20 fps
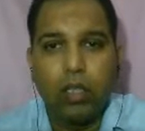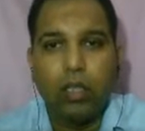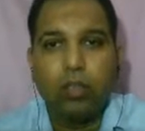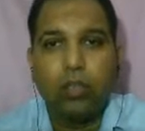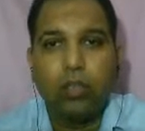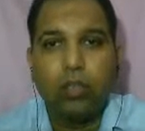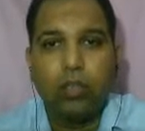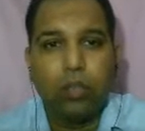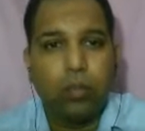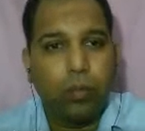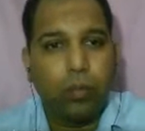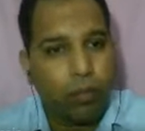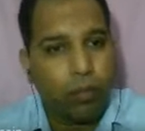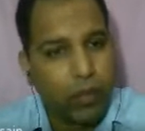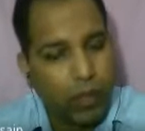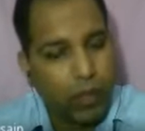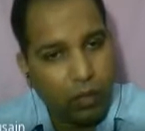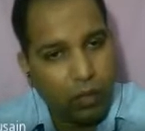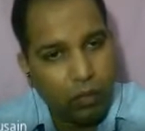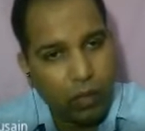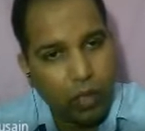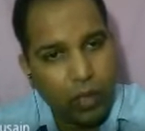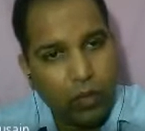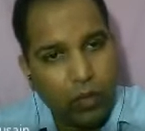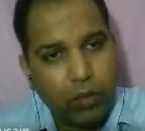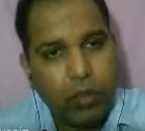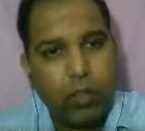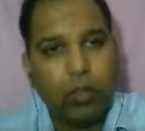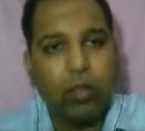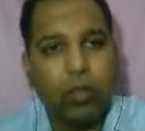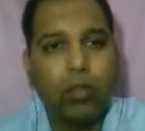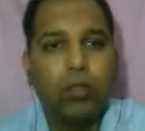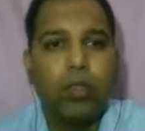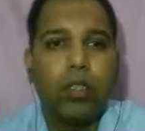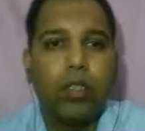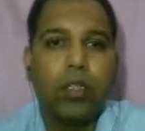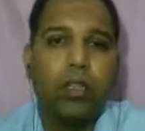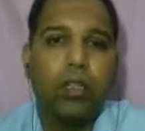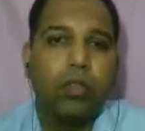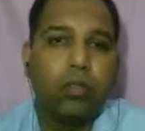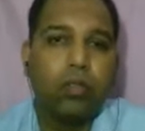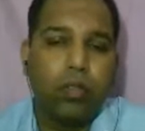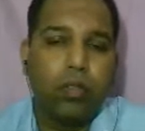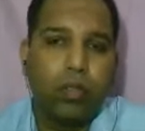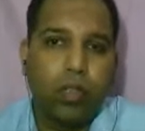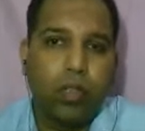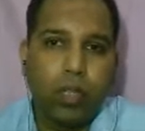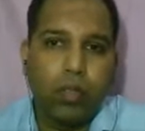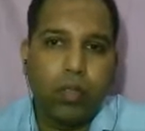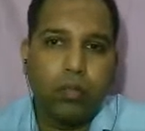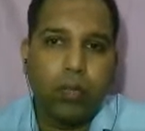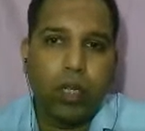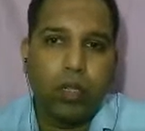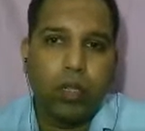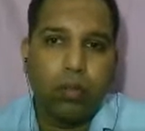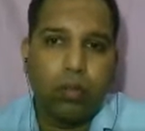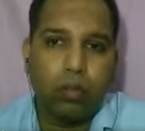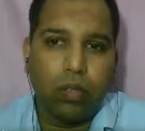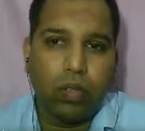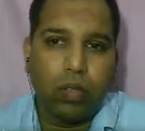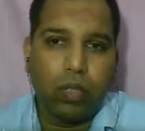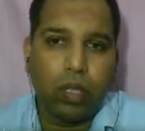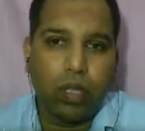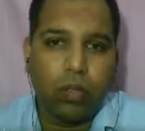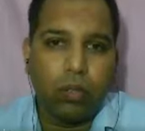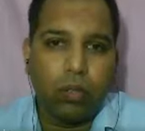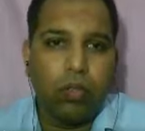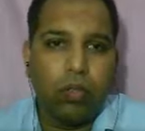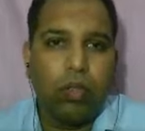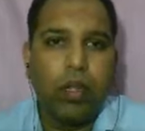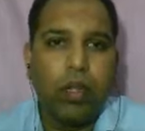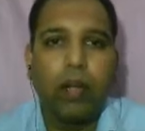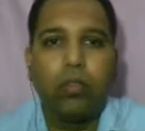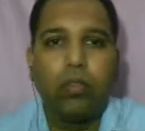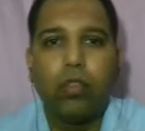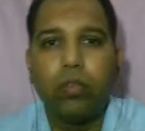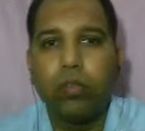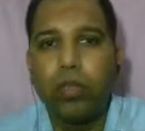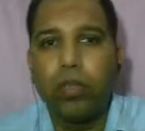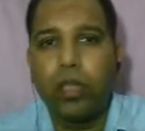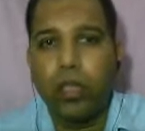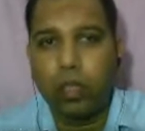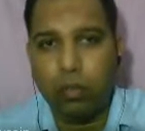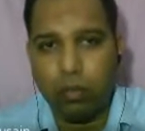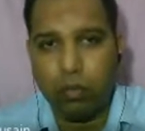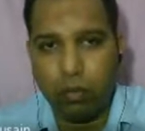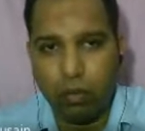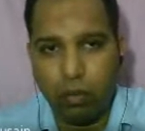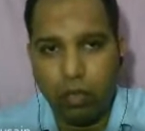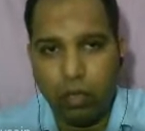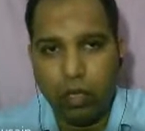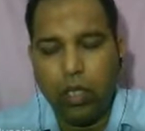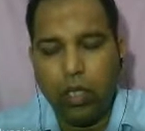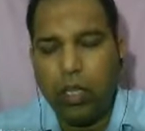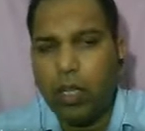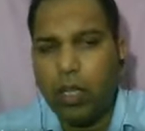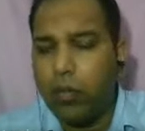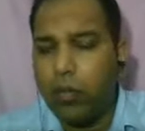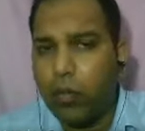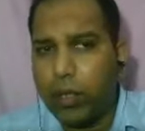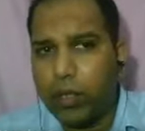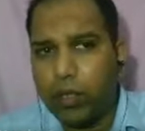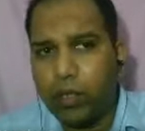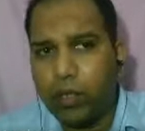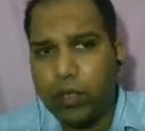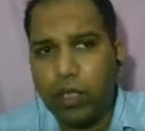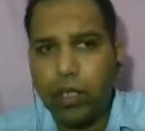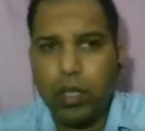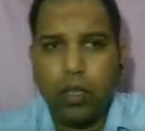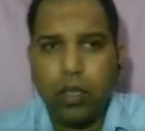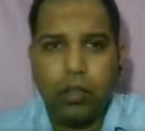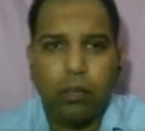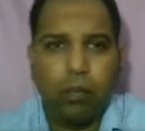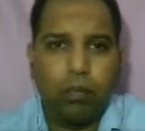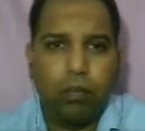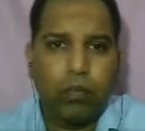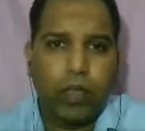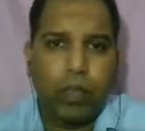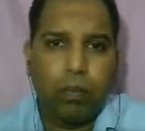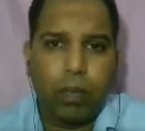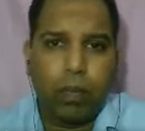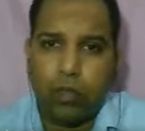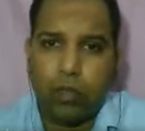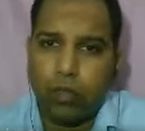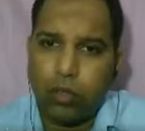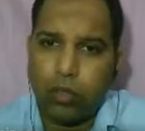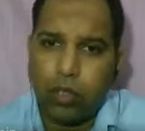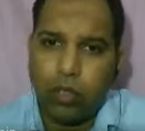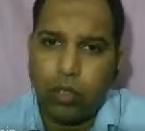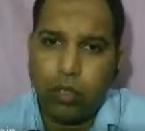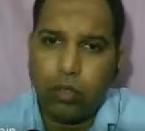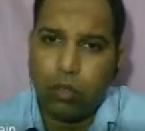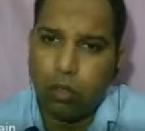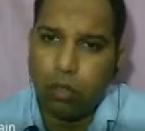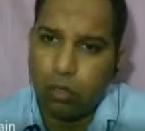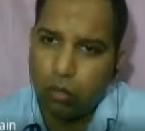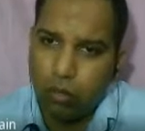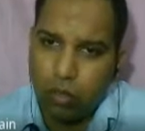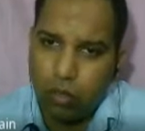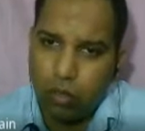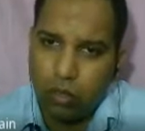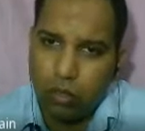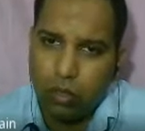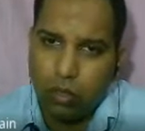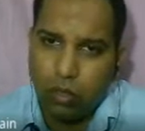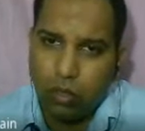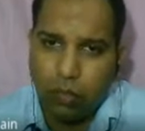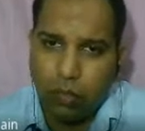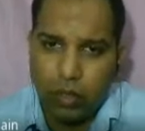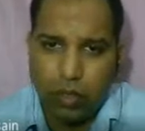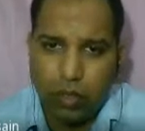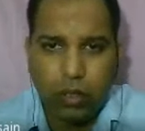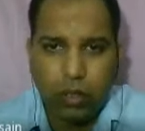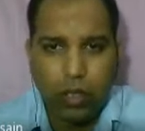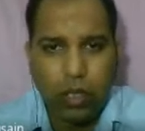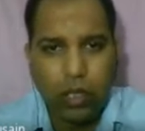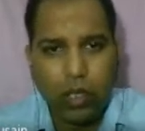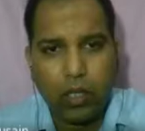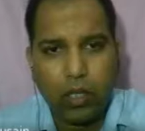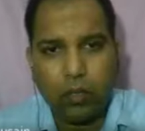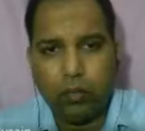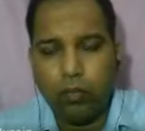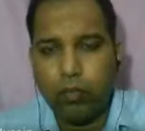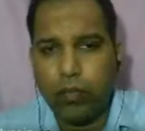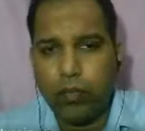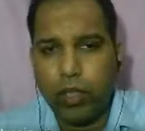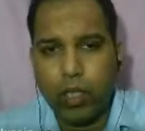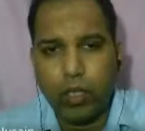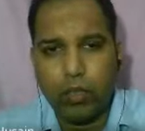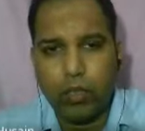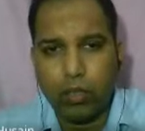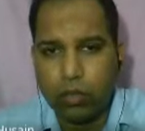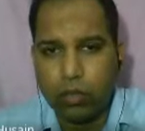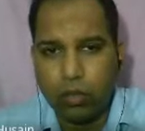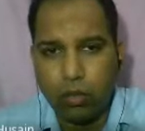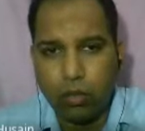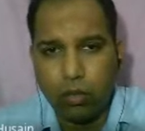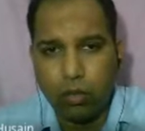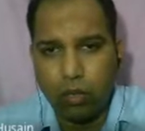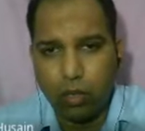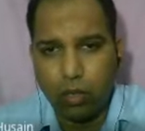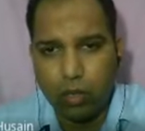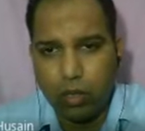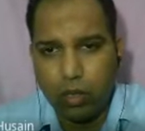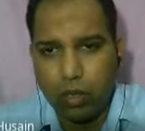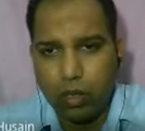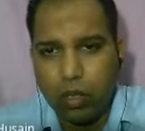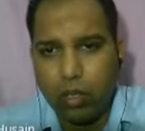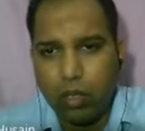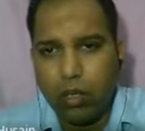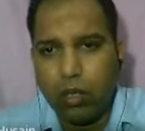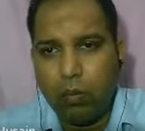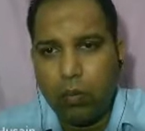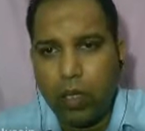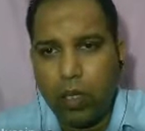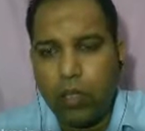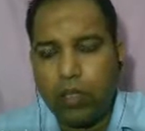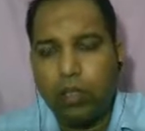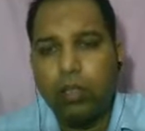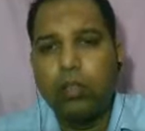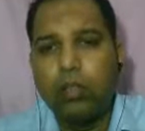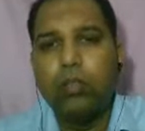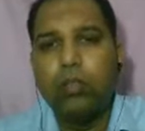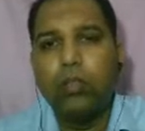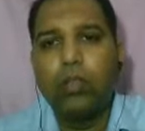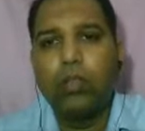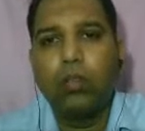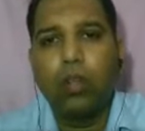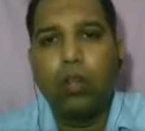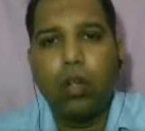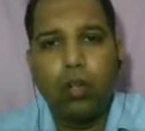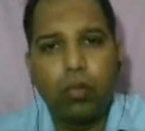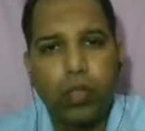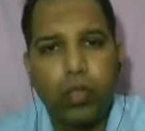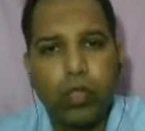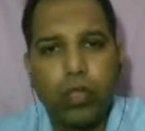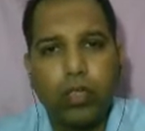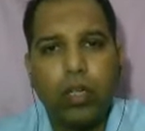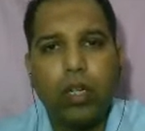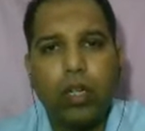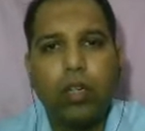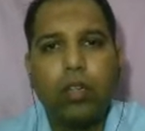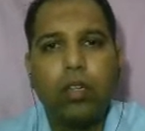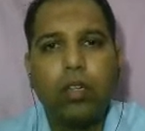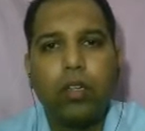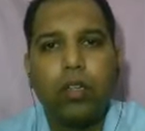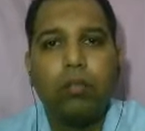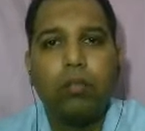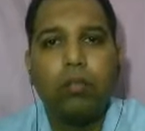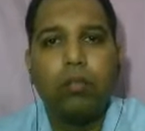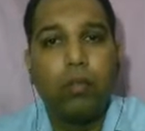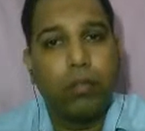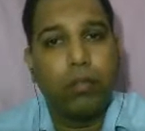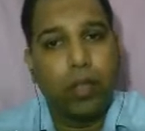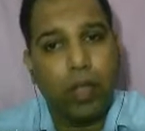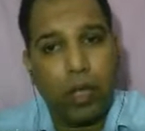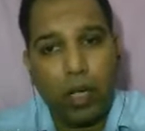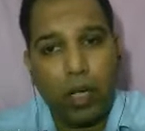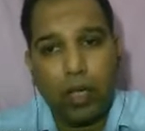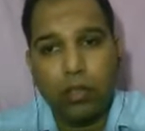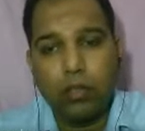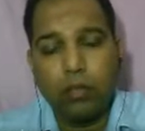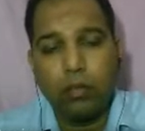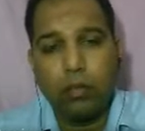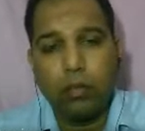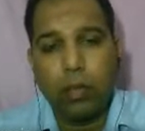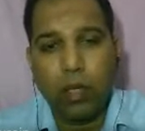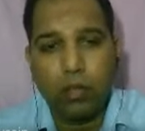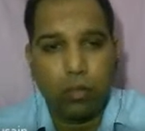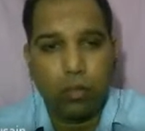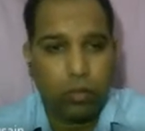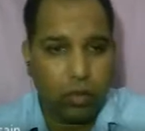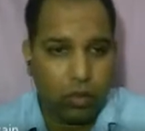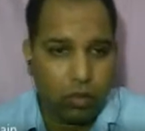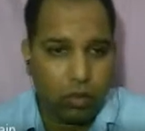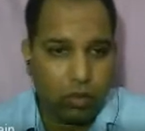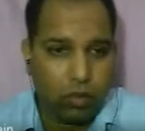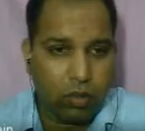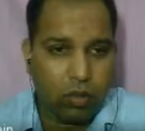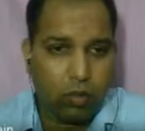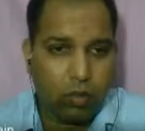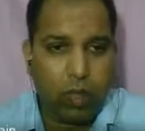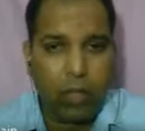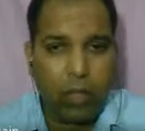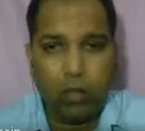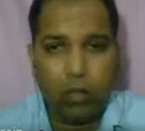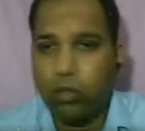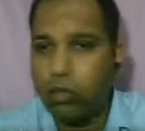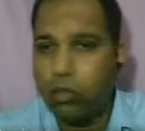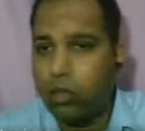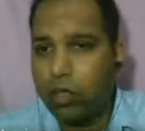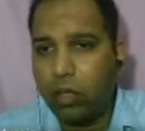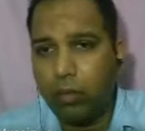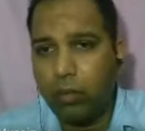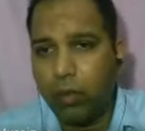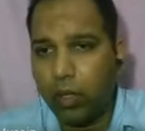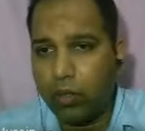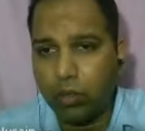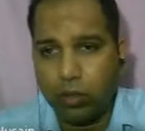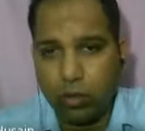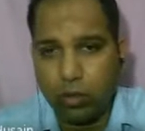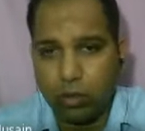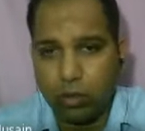So, whenever you are working on these microorganisms, you have to be careful whether they are pathogenic or not, whether they are dangerous or not. But you should always treat them as pathogens. Pathogens are pathogens.